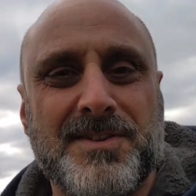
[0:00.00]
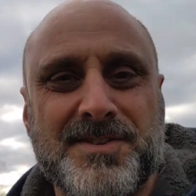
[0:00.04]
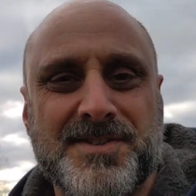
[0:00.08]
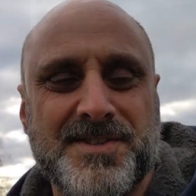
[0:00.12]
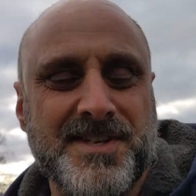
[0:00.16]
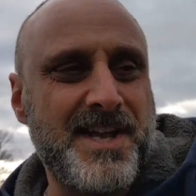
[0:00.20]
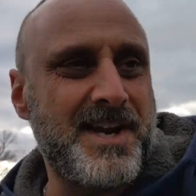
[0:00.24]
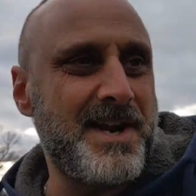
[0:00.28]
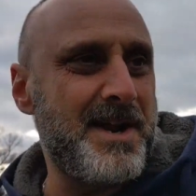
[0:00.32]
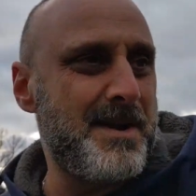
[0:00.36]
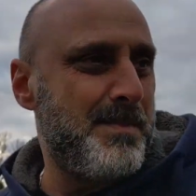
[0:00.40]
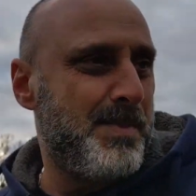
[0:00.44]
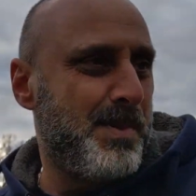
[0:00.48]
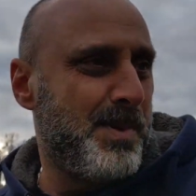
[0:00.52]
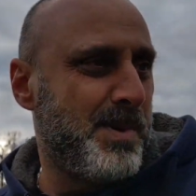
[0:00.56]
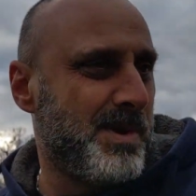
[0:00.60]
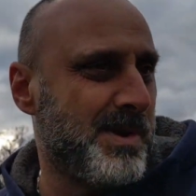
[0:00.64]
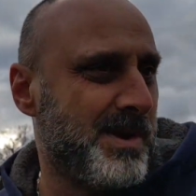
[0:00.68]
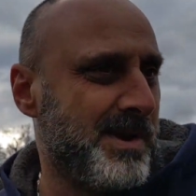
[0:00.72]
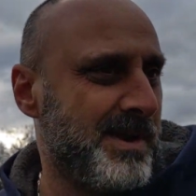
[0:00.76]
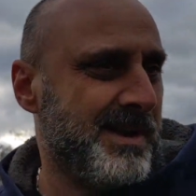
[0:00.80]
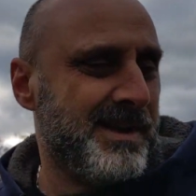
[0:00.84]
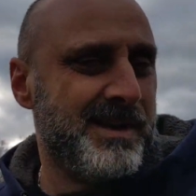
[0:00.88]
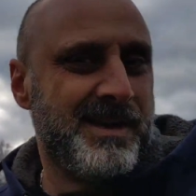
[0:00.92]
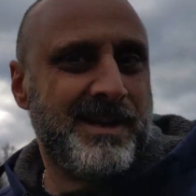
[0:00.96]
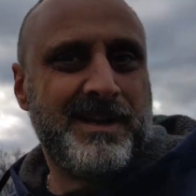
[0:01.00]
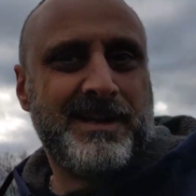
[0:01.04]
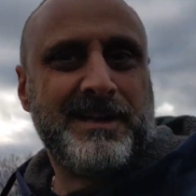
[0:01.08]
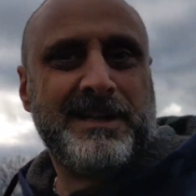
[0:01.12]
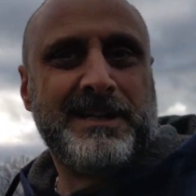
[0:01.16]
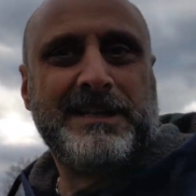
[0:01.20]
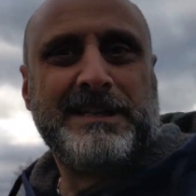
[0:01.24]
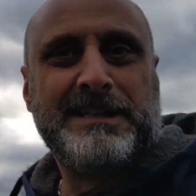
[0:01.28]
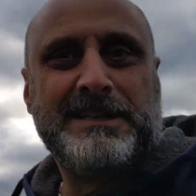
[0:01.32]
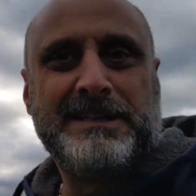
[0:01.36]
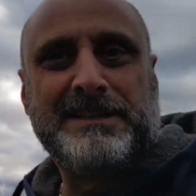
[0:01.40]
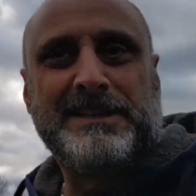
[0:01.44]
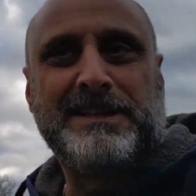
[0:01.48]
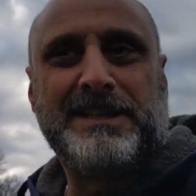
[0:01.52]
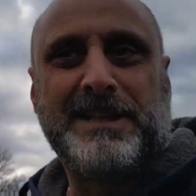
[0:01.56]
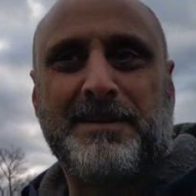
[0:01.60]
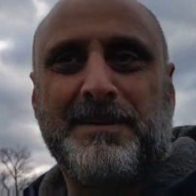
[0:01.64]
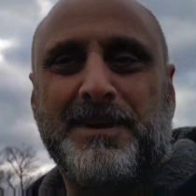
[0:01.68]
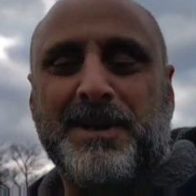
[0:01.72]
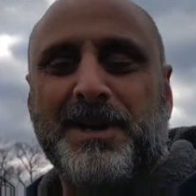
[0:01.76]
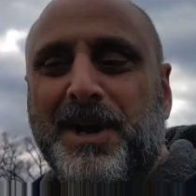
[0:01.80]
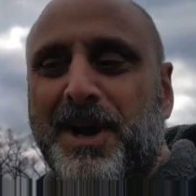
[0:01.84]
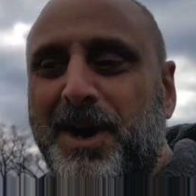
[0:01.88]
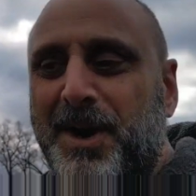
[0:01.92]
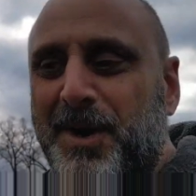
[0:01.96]
the setup let
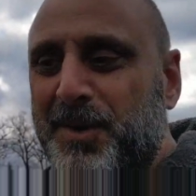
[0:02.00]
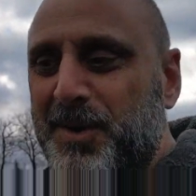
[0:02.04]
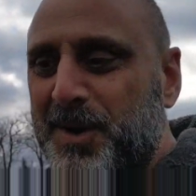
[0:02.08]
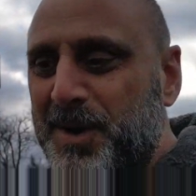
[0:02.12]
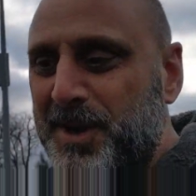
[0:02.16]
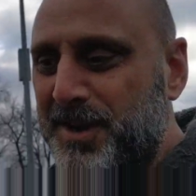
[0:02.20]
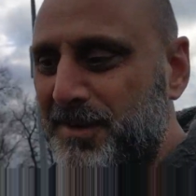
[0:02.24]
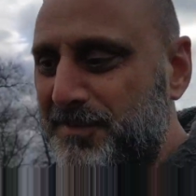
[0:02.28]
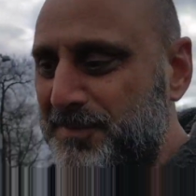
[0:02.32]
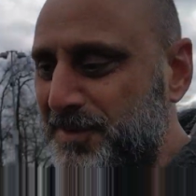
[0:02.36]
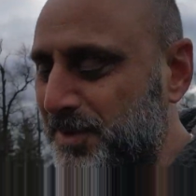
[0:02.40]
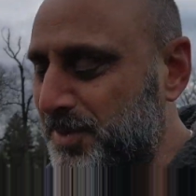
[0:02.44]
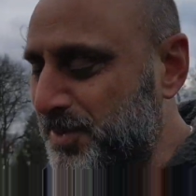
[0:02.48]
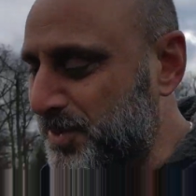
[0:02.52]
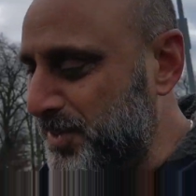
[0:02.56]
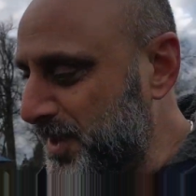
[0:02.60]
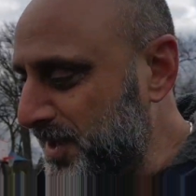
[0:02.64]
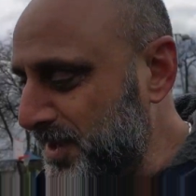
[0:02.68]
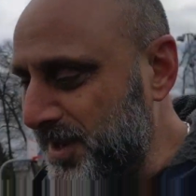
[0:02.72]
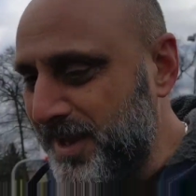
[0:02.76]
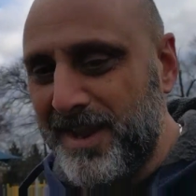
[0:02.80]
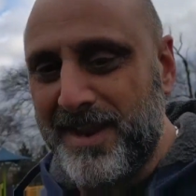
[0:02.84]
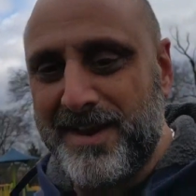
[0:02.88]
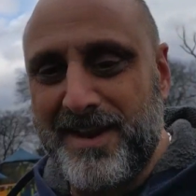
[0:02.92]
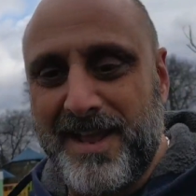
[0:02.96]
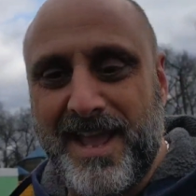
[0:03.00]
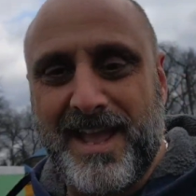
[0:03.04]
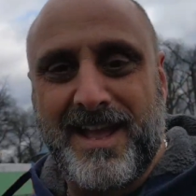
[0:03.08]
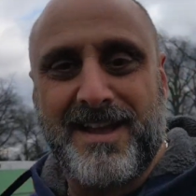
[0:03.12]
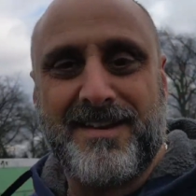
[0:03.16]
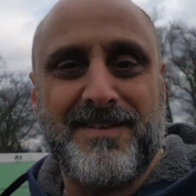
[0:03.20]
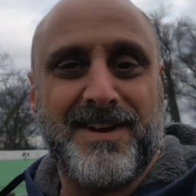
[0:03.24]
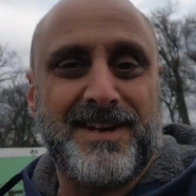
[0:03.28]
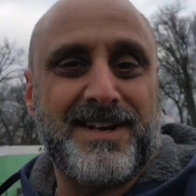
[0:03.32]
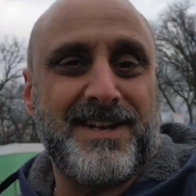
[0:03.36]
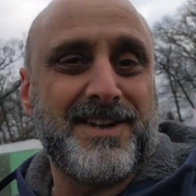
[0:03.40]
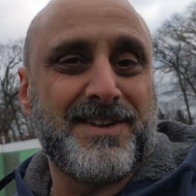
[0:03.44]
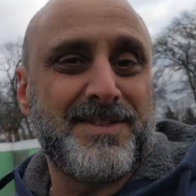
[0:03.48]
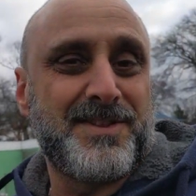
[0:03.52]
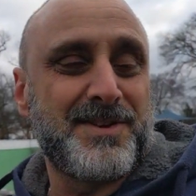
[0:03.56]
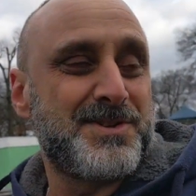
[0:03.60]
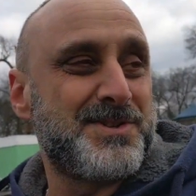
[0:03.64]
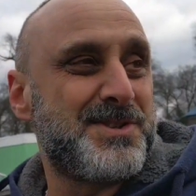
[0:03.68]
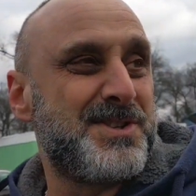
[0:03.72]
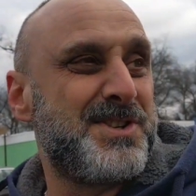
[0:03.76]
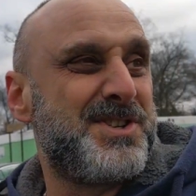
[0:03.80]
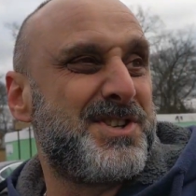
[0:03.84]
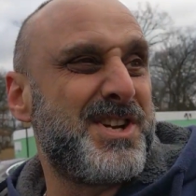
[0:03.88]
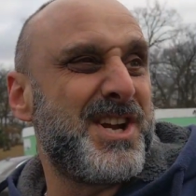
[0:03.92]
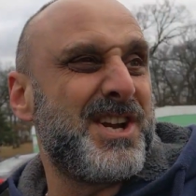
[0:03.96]
me know if you think any have any other
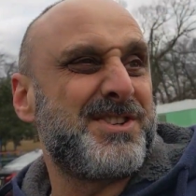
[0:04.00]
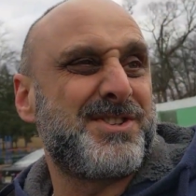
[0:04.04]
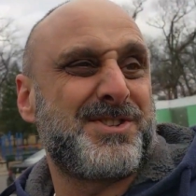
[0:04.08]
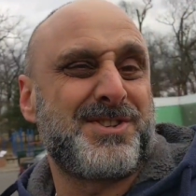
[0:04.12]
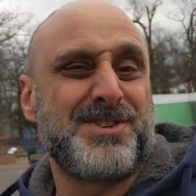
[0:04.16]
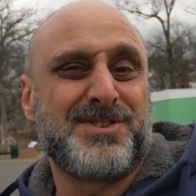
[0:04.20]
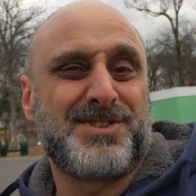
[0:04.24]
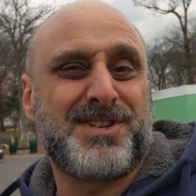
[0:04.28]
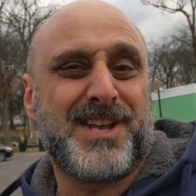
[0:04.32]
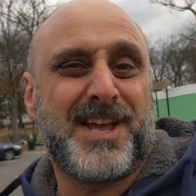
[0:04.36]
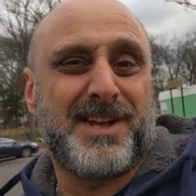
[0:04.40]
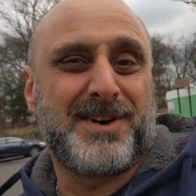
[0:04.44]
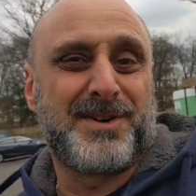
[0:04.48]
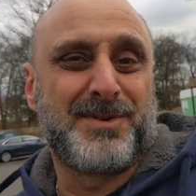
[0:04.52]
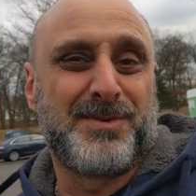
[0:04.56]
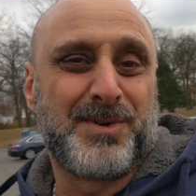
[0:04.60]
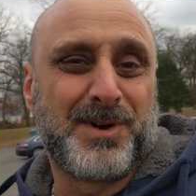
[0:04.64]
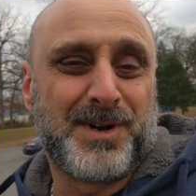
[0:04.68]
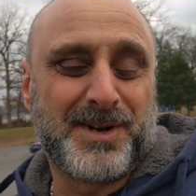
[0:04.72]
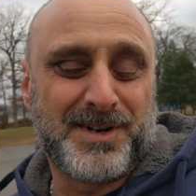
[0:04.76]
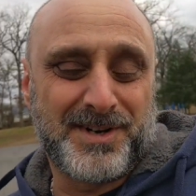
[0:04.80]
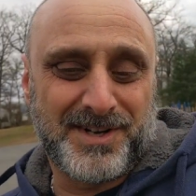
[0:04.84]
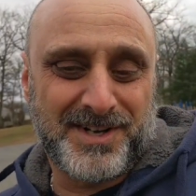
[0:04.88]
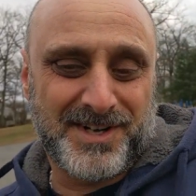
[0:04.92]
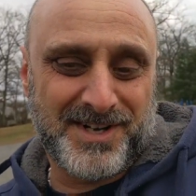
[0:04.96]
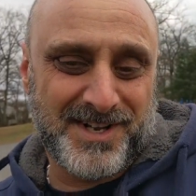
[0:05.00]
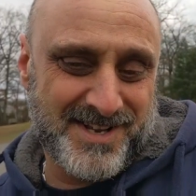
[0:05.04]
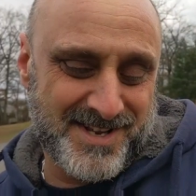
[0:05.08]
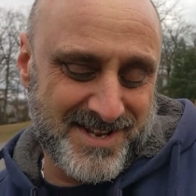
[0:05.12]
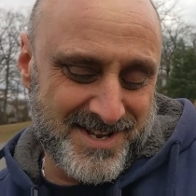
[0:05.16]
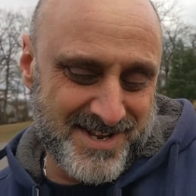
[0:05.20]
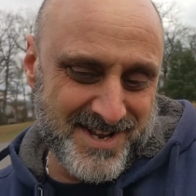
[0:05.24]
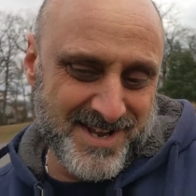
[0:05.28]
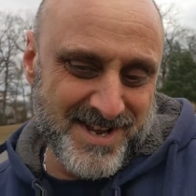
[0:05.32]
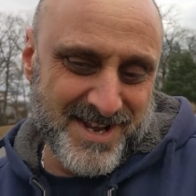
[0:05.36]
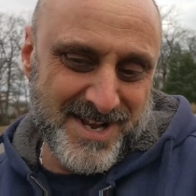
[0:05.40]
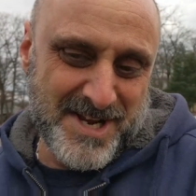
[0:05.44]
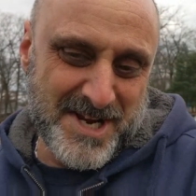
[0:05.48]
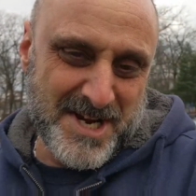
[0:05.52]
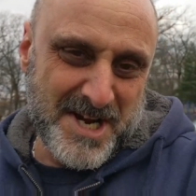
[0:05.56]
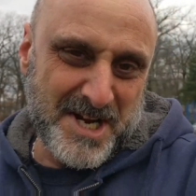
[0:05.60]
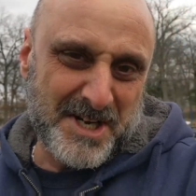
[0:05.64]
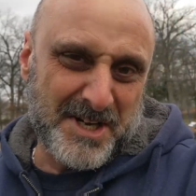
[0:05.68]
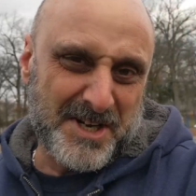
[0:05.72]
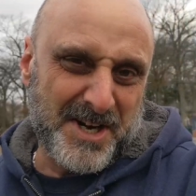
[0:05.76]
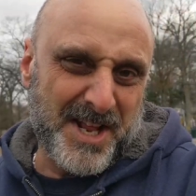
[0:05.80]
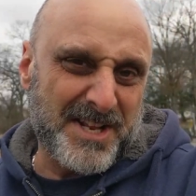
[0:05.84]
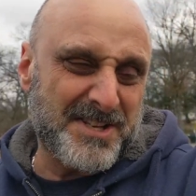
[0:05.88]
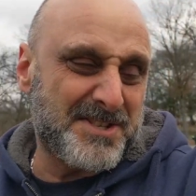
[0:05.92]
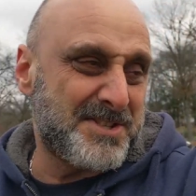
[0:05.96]
suggestions how to run a, a
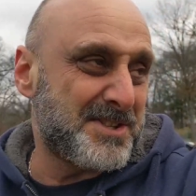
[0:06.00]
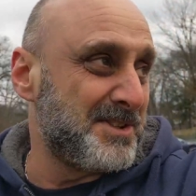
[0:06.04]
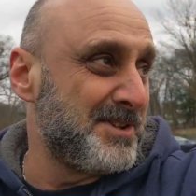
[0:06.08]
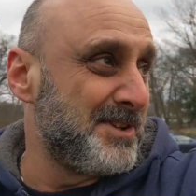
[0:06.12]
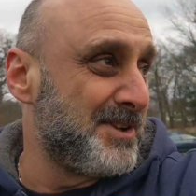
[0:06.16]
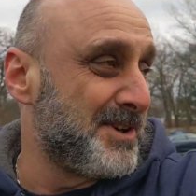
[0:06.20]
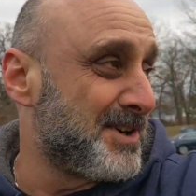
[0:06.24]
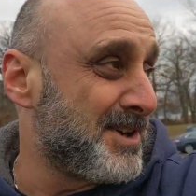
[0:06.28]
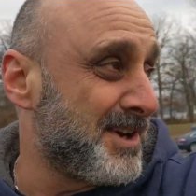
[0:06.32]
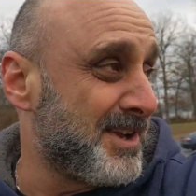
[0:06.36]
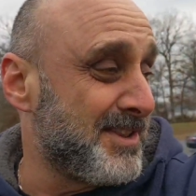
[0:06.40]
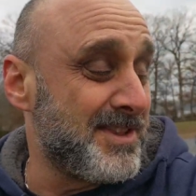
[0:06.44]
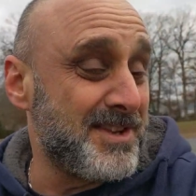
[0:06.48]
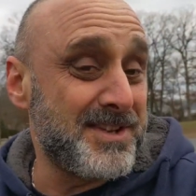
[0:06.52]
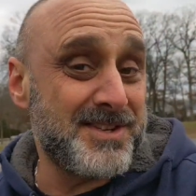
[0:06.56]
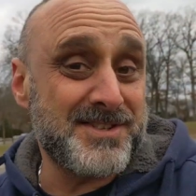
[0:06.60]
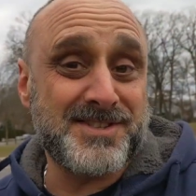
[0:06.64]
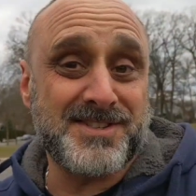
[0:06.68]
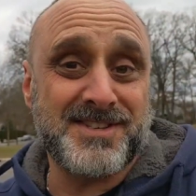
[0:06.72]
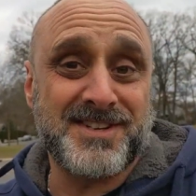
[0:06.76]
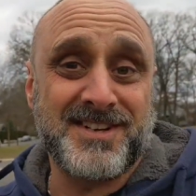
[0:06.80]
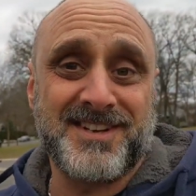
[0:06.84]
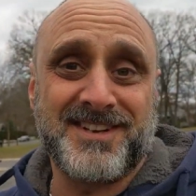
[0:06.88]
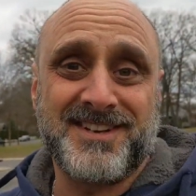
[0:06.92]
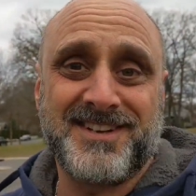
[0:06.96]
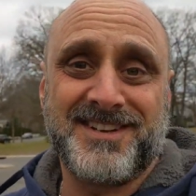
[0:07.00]
nice look on this